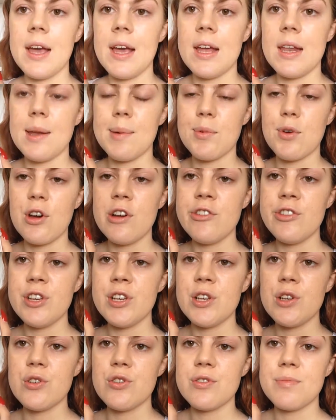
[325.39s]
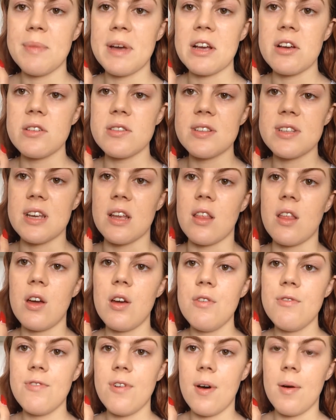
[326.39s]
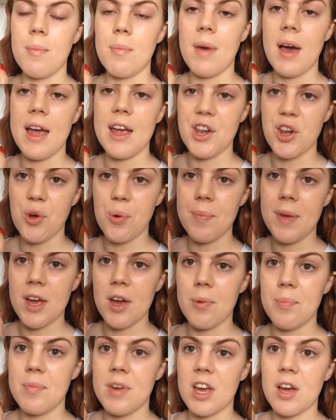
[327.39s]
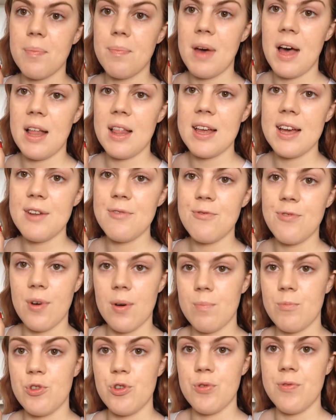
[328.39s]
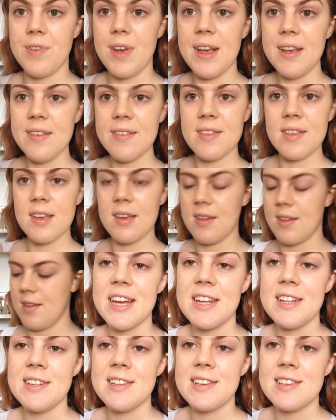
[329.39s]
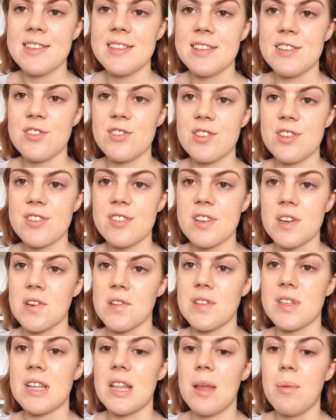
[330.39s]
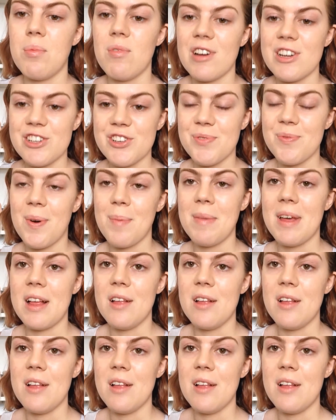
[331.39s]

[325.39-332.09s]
And I'm going to use my concealer from my No Makeup Makeup Palette from Too Faced. And this is just a concealer brush from